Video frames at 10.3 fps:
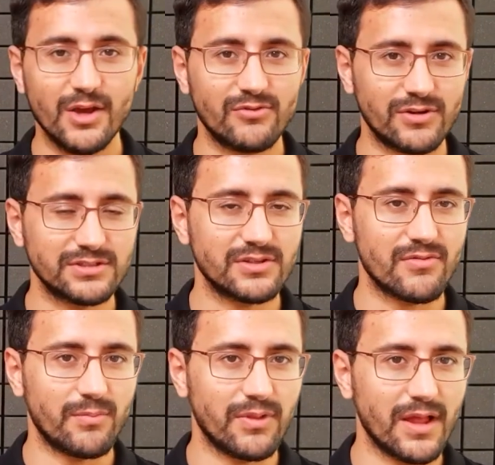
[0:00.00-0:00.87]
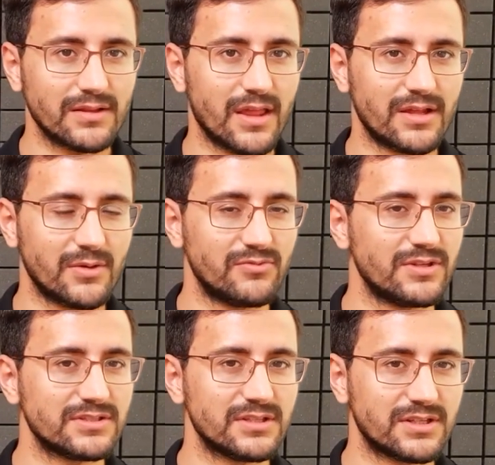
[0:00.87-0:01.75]
First, the plotline
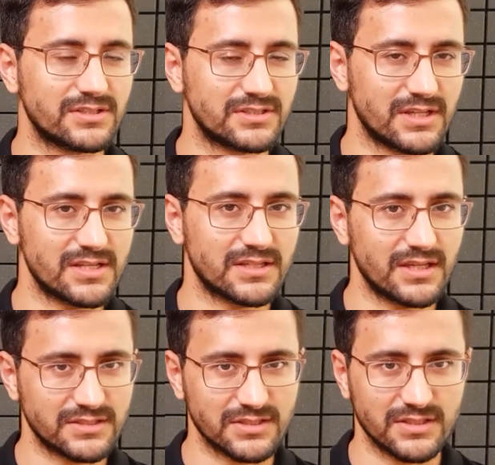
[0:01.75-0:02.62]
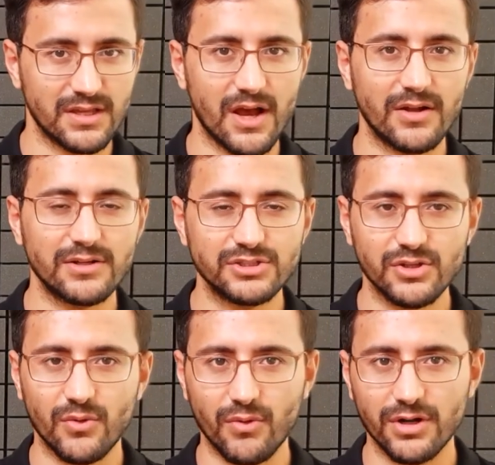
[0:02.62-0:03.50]
obviously criticized Qasas,
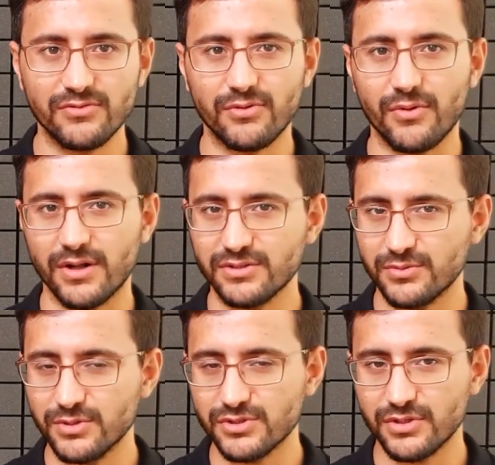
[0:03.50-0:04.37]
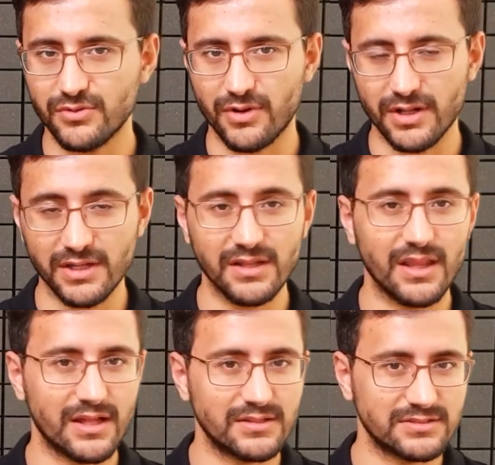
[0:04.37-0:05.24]
original word for retribution in Iranian
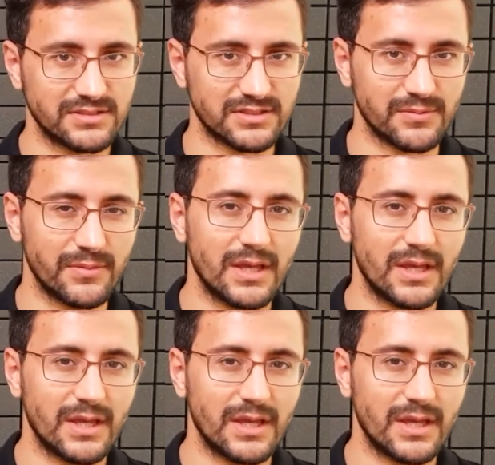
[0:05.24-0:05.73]
legal system,